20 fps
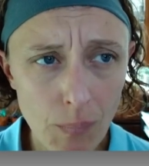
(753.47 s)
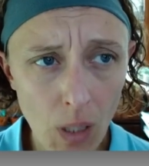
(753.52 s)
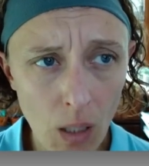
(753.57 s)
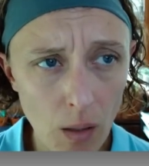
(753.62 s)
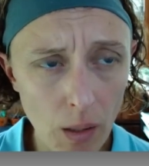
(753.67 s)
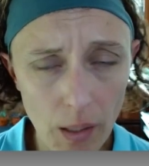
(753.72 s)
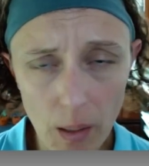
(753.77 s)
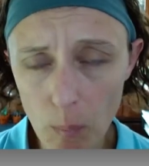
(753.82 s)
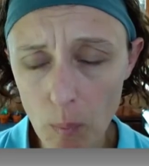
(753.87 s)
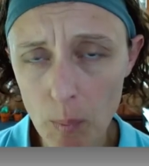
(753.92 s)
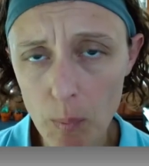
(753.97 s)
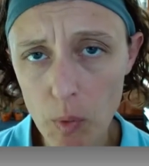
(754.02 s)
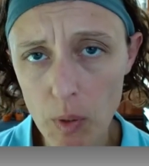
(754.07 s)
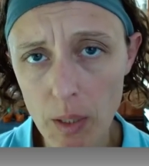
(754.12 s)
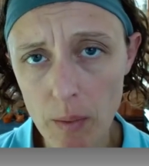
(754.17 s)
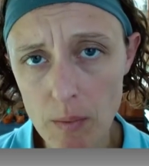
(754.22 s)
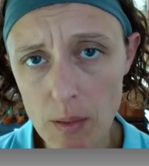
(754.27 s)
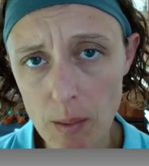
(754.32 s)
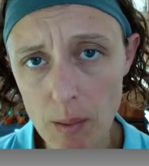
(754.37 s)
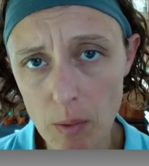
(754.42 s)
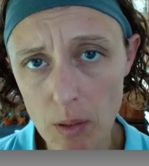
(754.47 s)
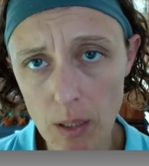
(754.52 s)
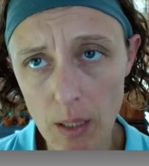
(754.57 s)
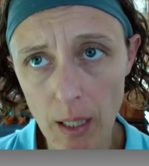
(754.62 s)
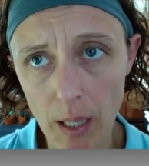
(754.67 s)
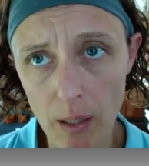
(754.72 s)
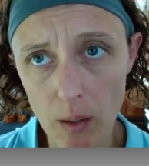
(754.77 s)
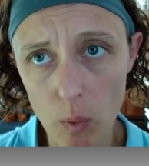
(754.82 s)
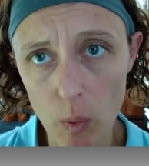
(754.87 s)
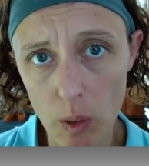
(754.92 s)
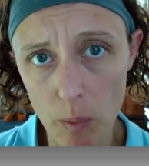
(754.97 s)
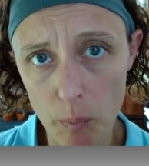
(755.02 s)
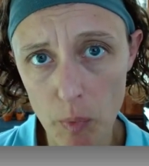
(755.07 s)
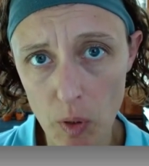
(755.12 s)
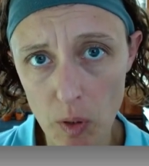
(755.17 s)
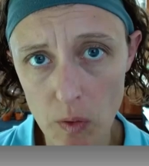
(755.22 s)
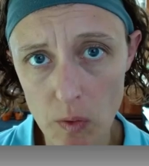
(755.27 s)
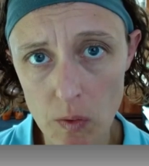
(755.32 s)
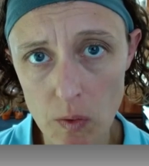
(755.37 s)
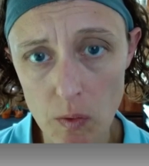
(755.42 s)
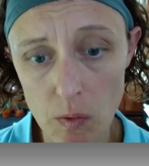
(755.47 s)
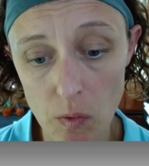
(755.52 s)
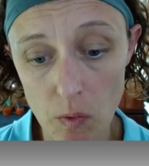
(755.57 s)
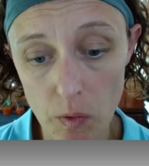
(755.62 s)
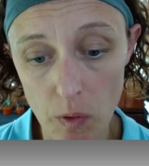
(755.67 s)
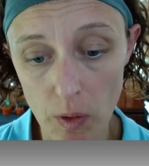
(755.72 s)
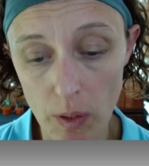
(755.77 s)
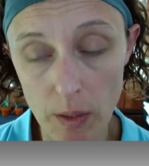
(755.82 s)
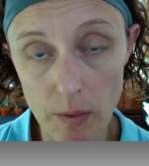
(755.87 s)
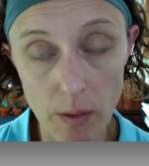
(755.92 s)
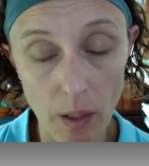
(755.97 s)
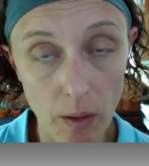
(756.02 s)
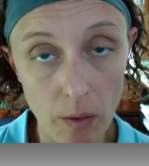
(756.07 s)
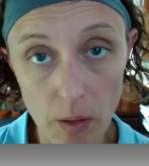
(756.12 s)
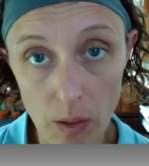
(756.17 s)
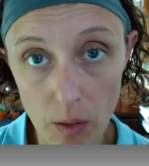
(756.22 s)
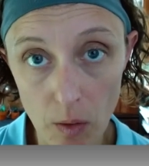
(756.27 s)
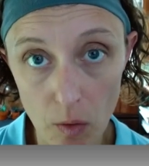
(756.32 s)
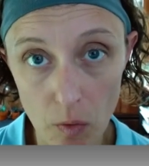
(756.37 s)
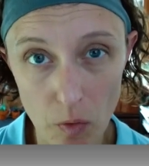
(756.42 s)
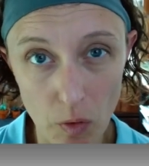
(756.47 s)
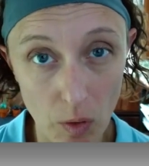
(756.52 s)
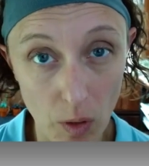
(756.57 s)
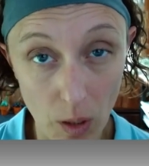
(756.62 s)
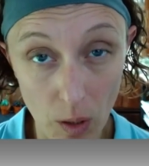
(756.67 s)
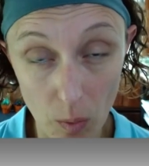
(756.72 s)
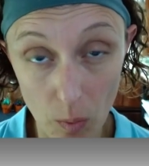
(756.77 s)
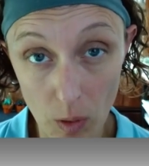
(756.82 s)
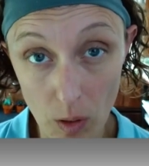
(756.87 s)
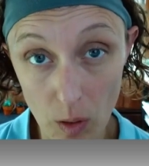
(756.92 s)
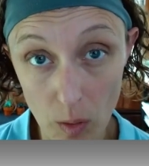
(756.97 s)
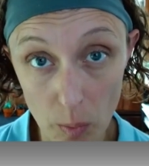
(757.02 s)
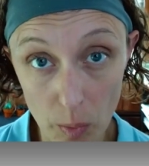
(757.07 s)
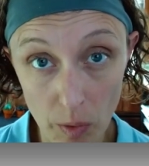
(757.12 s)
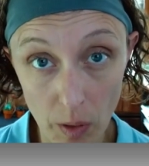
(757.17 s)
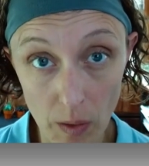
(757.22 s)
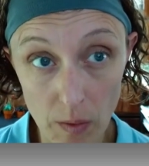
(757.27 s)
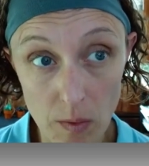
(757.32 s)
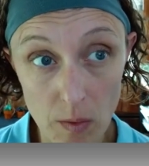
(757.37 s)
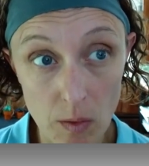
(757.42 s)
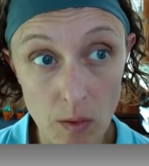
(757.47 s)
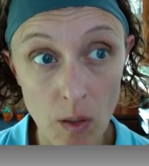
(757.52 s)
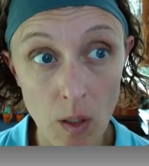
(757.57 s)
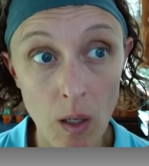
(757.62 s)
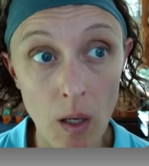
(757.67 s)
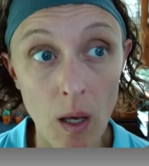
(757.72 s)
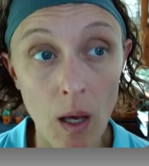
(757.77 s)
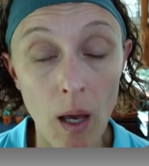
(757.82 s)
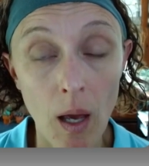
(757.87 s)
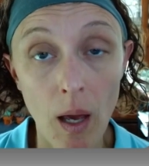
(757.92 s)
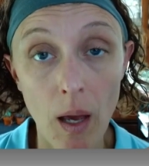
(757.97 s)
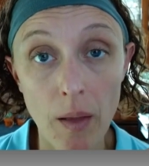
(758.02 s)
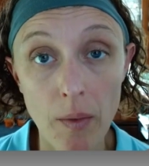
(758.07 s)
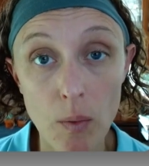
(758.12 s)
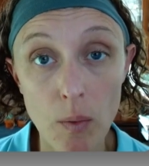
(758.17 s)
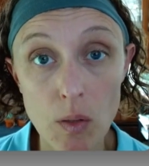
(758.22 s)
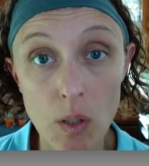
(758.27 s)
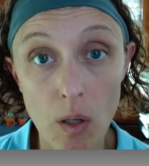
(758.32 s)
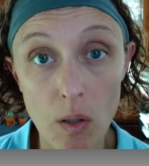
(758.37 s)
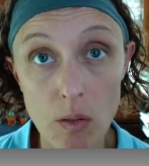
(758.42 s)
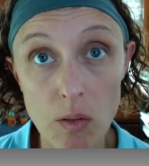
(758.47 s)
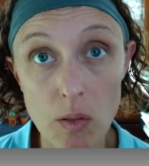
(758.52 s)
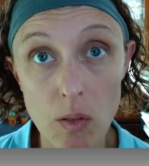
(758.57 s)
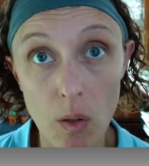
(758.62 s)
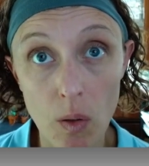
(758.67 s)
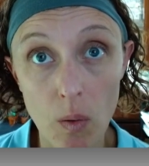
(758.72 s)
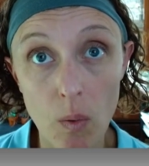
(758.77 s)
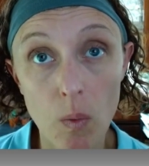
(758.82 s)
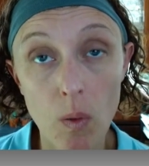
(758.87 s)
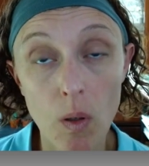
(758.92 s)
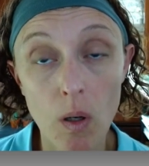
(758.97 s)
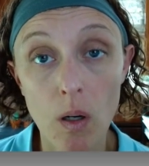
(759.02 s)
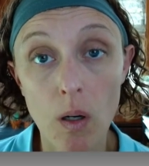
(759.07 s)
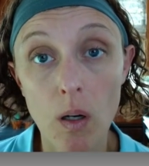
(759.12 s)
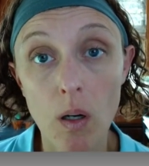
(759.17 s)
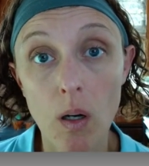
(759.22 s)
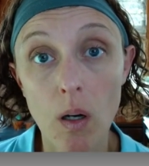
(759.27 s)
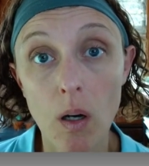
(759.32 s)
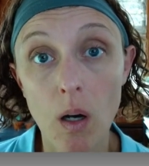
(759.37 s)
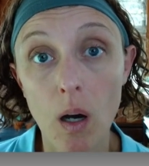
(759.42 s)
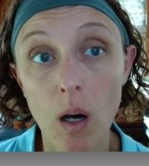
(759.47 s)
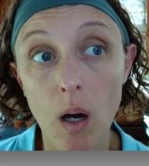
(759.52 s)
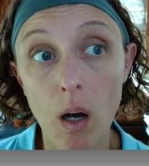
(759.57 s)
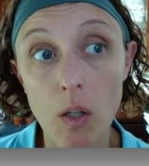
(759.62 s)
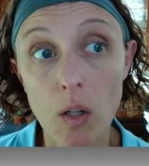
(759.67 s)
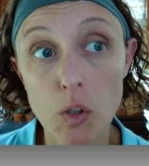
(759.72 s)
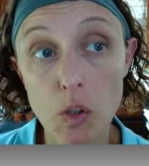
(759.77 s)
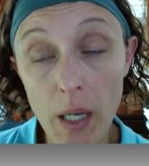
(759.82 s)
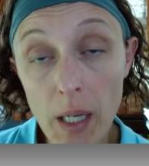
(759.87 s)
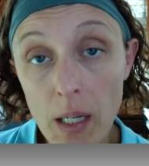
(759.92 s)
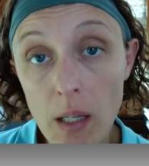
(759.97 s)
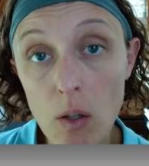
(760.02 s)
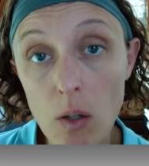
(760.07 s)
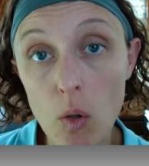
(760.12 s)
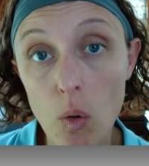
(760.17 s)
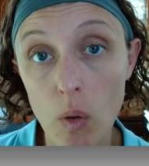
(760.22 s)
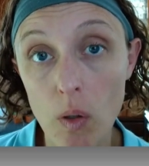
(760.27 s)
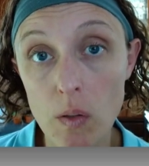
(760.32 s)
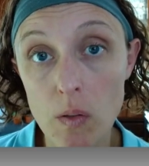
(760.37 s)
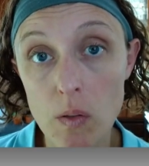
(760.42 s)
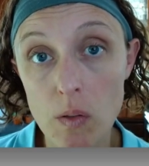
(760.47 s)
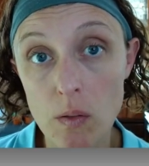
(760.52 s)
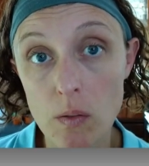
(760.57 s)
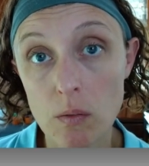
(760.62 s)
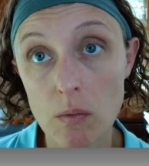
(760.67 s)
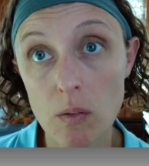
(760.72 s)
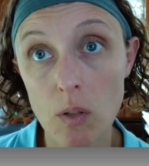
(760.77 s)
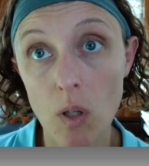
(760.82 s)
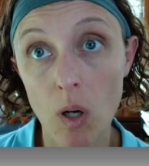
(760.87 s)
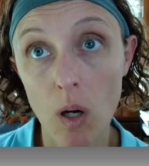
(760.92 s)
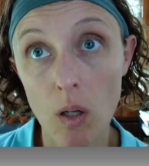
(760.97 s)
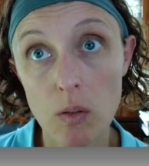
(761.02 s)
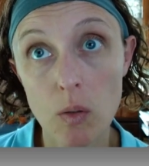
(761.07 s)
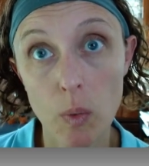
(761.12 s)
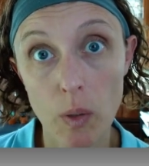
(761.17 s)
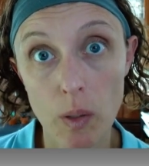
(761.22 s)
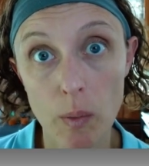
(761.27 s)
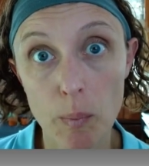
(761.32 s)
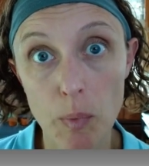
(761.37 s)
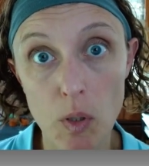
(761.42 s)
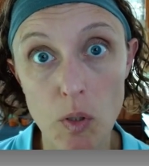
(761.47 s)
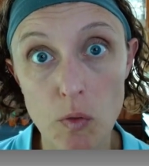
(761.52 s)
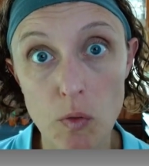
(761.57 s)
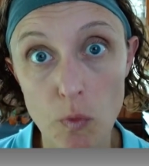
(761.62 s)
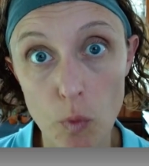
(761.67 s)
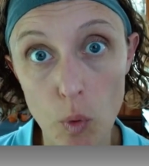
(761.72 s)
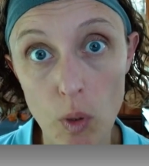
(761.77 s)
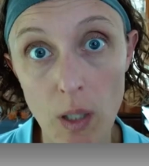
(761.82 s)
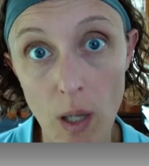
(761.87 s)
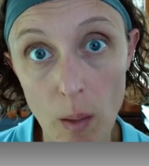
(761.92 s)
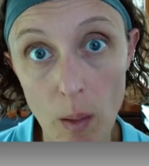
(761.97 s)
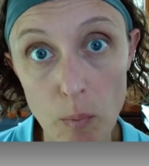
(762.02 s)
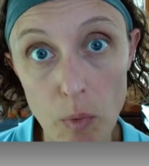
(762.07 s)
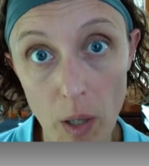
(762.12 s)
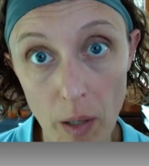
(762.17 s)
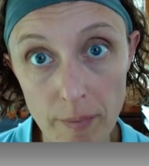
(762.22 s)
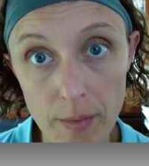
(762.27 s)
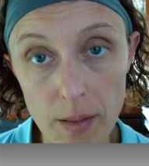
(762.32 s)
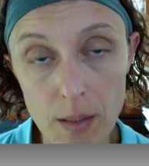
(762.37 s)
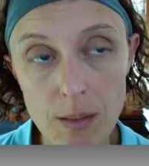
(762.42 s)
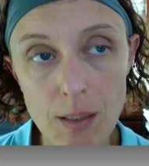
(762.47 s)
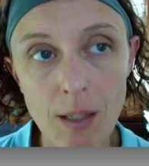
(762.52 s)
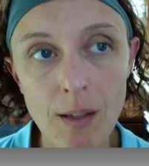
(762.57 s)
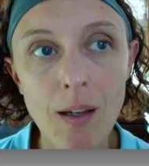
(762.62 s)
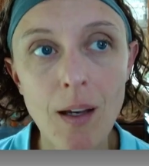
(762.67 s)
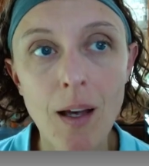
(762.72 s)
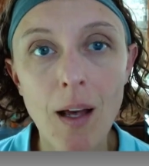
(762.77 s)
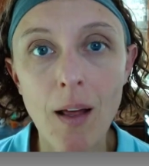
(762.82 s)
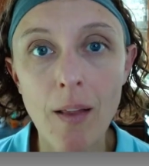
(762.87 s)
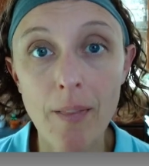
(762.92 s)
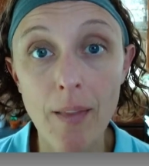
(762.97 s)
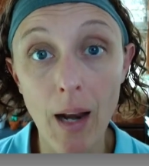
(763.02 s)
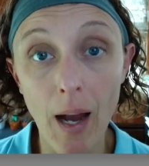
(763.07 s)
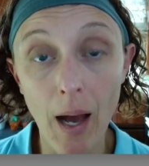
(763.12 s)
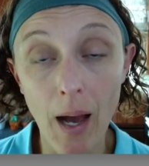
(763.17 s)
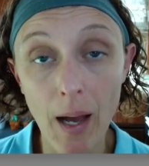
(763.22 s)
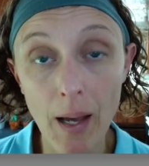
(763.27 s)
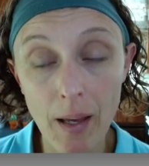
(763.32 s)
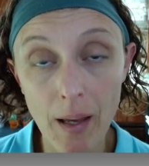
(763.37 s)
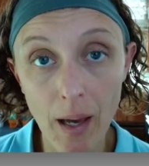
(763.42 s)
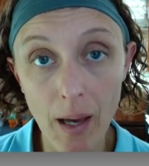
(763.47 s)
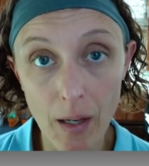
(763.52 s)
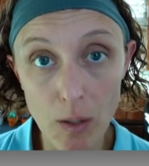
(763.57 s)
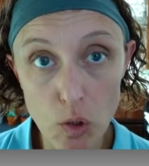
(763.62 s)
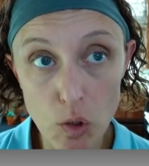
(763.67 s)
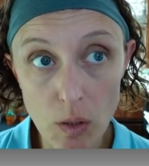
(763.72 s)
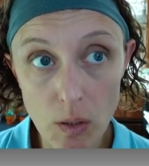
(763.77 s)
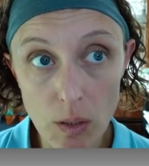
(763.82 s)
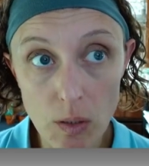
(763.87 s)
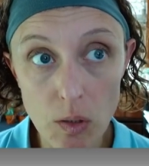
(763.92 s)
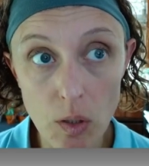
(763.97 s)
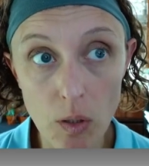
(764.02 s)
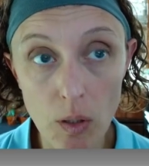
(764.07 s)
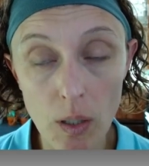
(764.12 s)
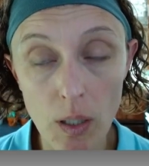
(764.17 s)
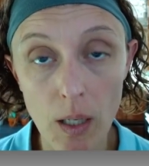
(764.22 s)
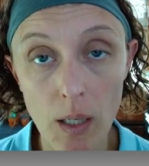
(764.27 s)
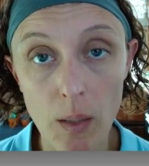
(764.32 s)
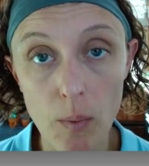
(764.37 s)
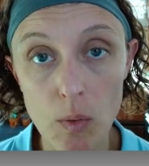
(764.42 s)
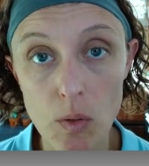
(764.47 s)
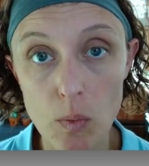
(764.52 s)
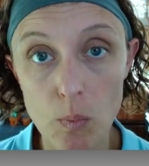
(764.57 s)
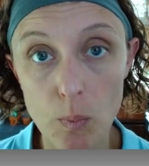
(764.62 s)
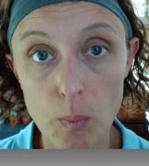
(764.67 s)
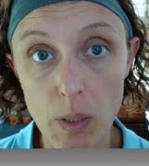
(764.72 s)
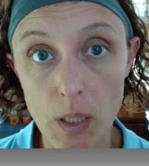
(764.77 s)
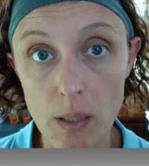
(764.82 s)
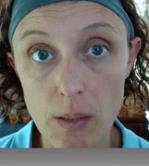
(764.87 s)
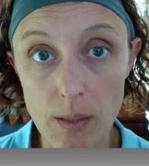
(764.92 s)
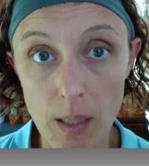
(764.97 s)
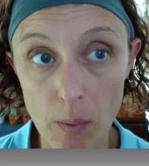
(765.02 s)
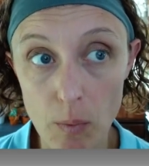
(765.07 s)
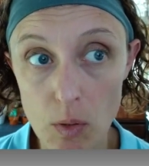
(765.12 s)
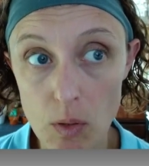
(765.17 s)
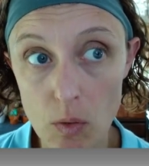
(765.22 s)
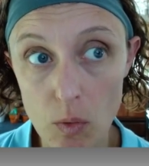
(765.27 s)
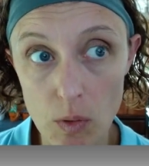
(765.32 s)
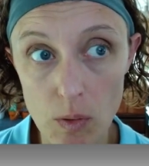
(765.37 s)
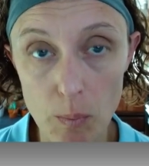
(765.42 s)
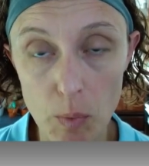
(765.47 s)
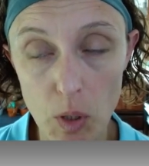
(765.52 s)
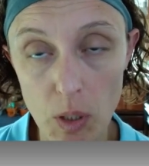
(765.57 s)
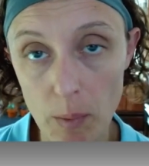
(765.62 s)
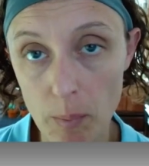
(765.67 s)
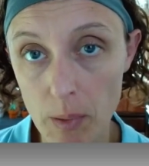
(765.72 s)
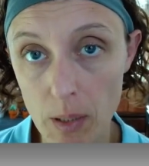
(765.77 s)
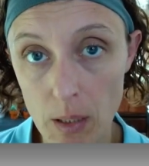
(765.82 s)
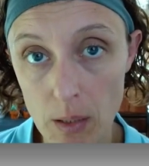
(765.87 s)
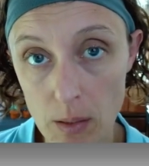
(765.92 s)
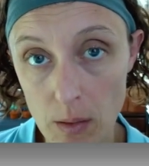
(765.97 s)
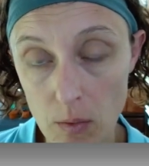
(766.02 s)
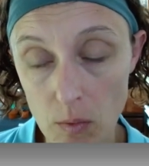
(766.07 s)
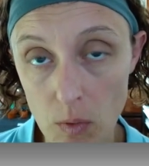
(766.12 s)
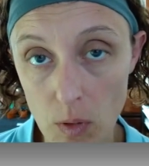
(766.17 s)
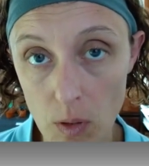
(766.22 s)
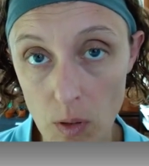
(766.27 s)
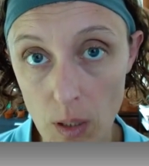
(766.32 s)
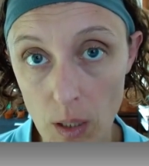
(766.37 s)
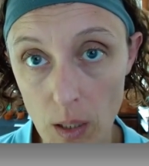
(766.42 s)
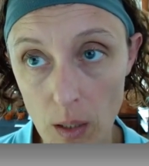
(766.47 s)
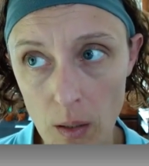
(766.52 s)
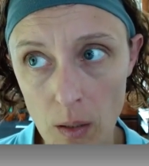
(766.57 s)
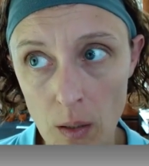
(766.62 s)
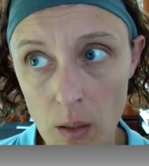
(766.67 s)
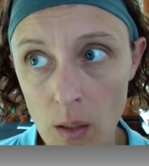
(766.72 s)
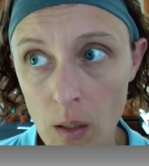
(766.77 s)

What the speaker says: like at one point I was able to get QuickBooks for an entire year for like a really good price. And there's also a training course called QuickBooks for Nonprofit that I actually took. And it was because I was doing bookkeeping. I didn't really